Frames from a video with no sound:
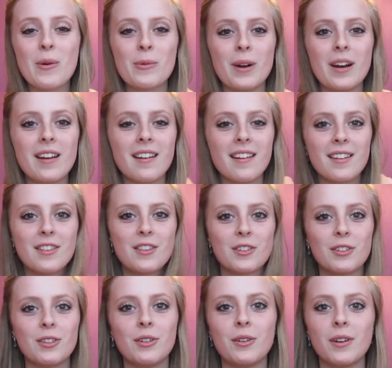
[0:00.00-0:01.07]
1
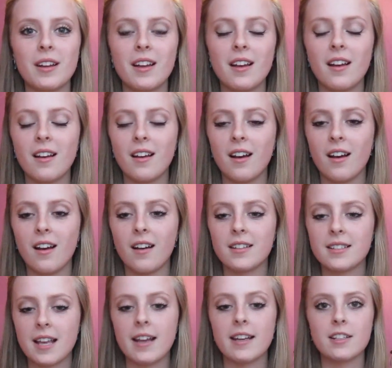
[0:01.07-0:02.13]
through uh,
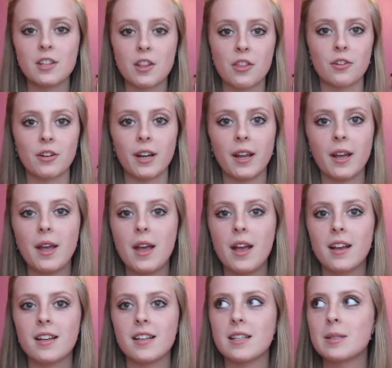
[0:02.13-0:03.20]
10. It's a 3.
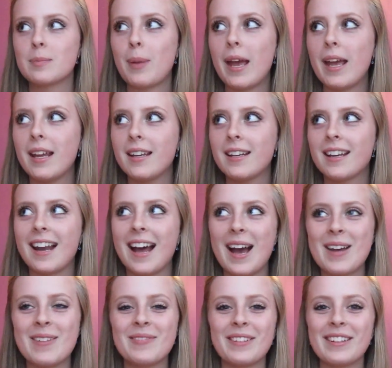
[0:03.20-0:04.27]
Because pain,
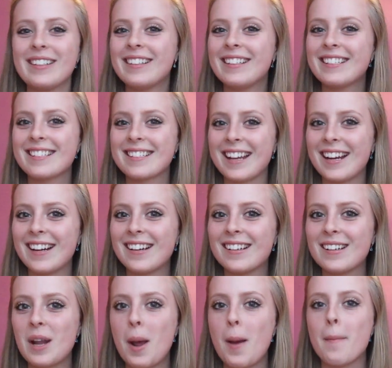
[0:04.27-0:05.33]
I'm very
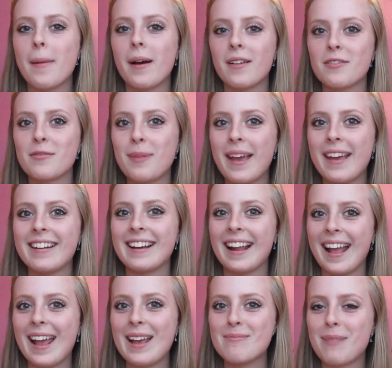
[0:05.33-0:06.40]
scared of pain and
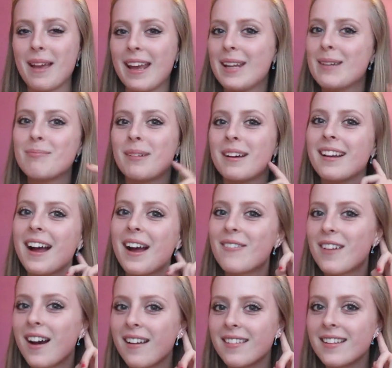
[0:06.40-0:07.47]
I hate pain, but I've
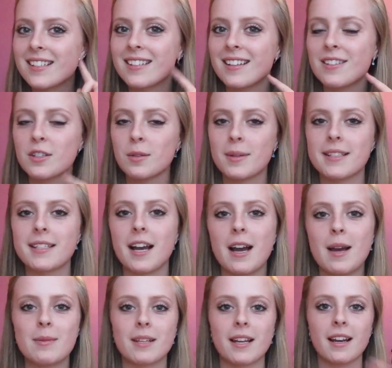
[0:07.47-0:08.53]
gotten this done so many
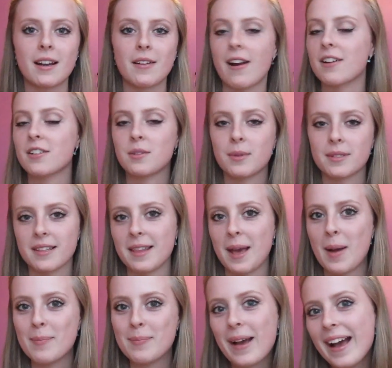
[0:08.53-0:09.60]
times that it actually wasn't
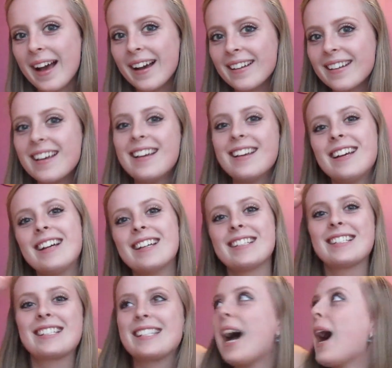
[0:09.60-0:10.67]
that bad.
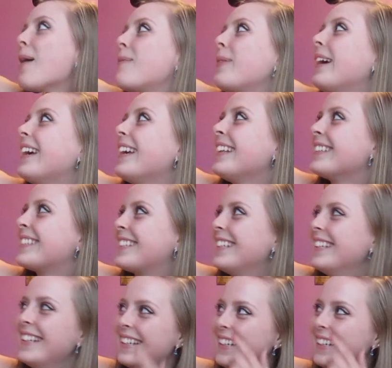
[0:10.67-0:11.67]
Stop it!